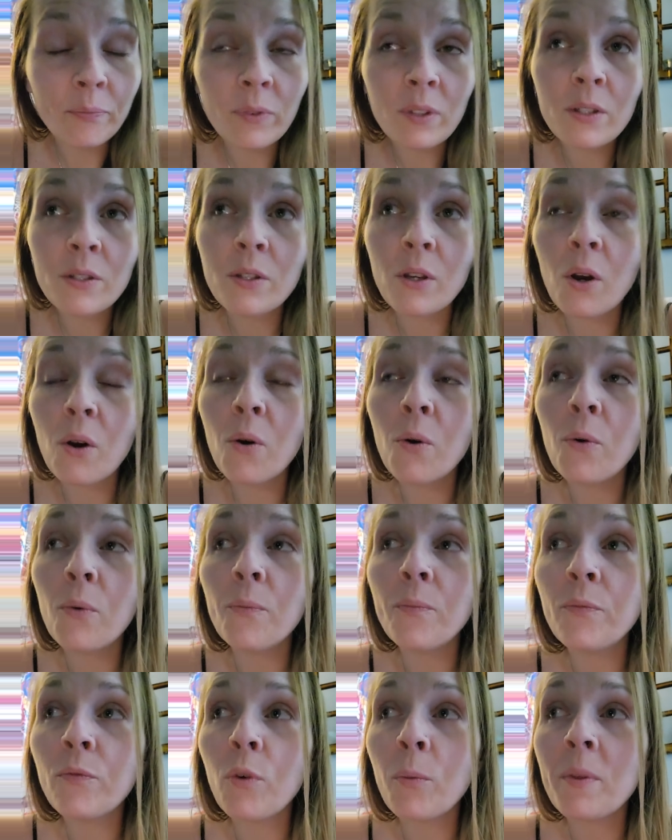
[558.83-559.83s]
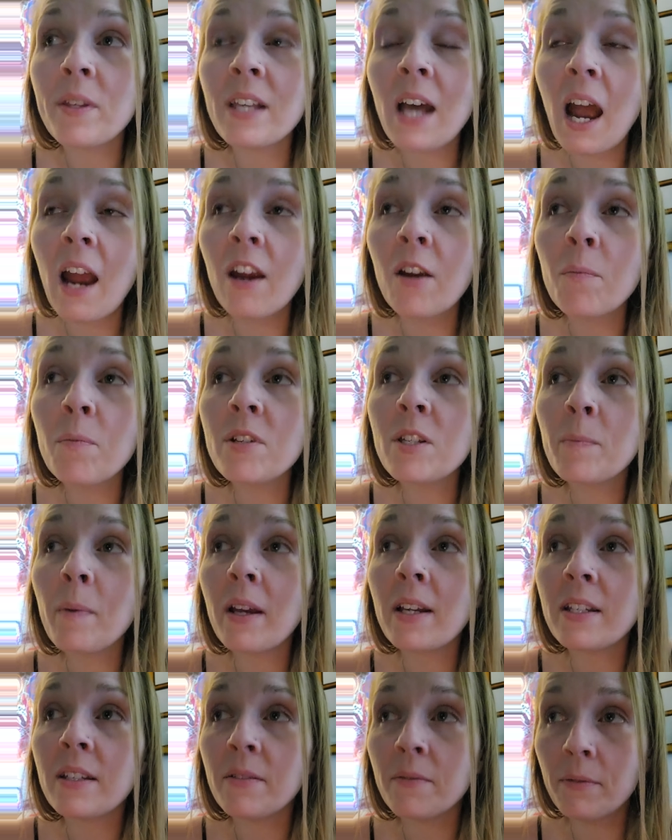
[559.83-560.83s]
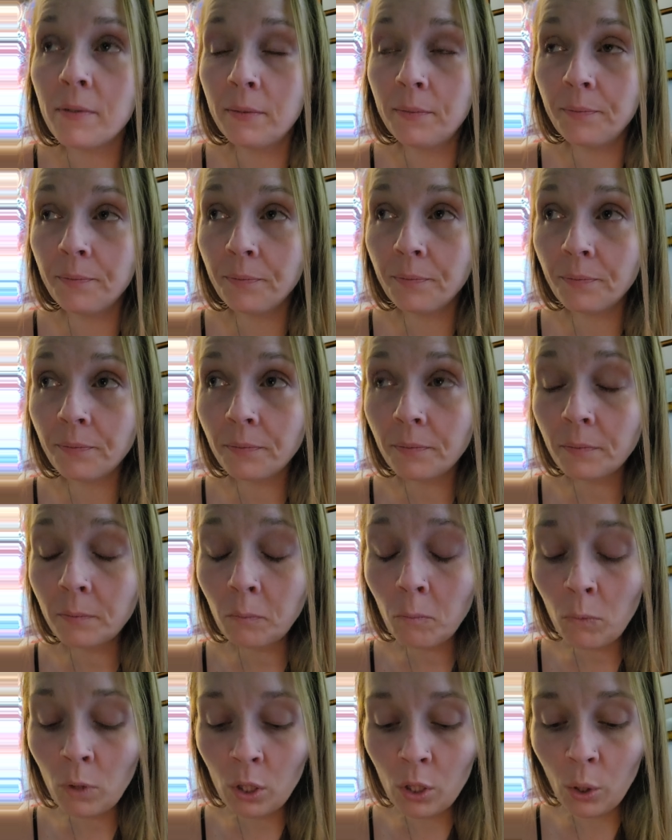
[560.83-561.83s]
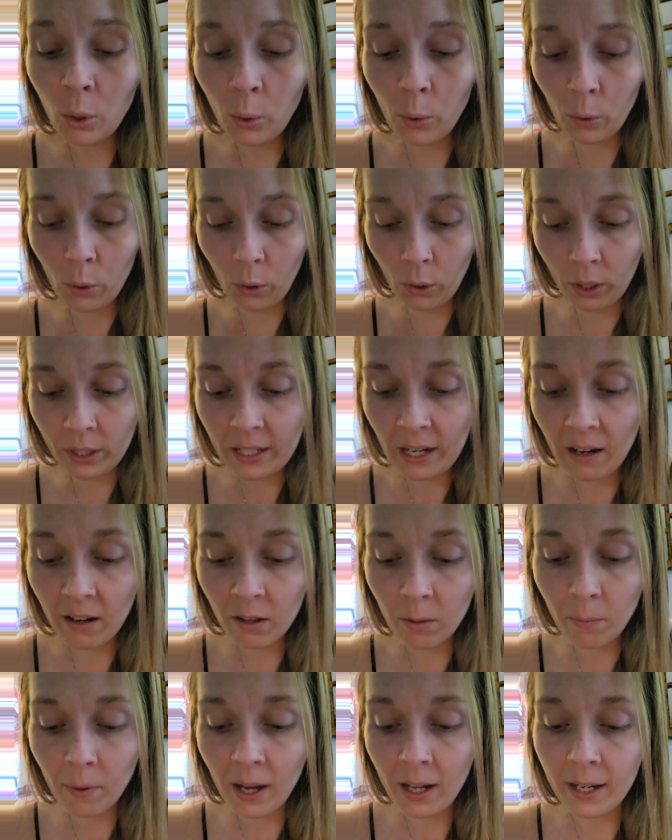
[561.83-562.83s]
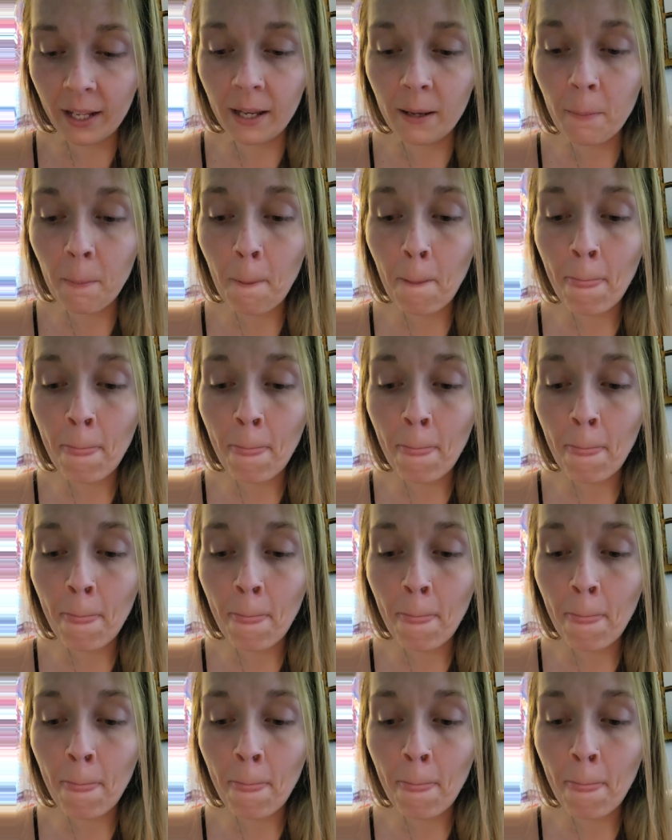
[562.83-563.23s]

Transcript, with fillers: So from this higher perspective, you could look down at the body.